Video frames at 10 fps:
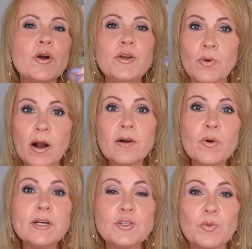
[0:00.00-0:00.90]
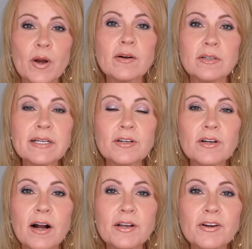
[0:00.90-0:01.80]
or you are going to wear
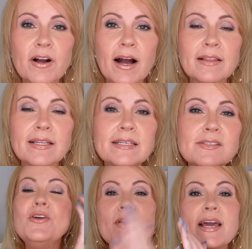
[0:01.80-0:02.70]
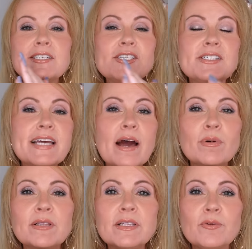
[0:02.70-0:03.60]
glitter on your eyelids, you can just
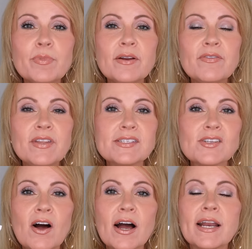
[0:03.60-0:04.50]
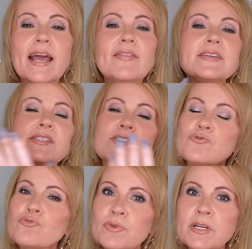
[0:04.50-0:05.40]
dab a little bit of this on and this is
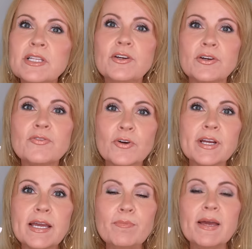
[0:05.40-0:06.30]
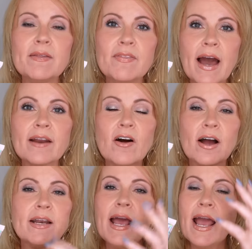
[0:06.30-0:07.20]
really good for keeping that
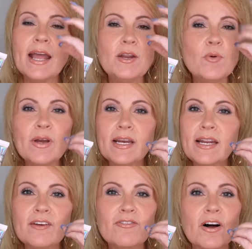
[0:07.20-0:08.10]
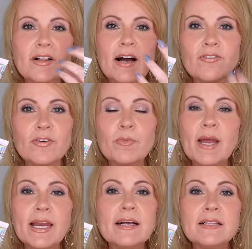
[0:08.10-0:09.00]
on and you won't get any fallout from
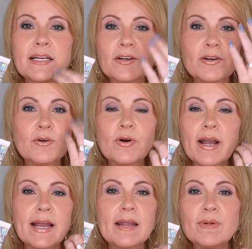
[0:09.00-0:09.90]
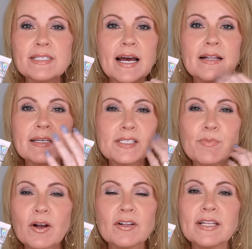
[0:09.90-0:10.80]
any glitter or any metallic
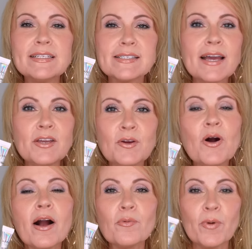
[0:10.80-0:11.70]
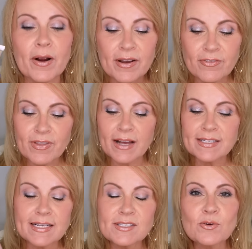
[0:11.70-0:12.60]
sparklies that you are wearing for
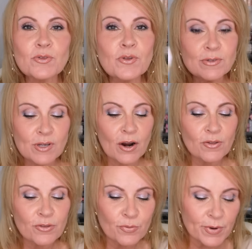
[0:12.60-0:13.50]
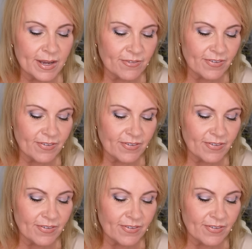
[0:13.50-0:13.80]
that day. So those are three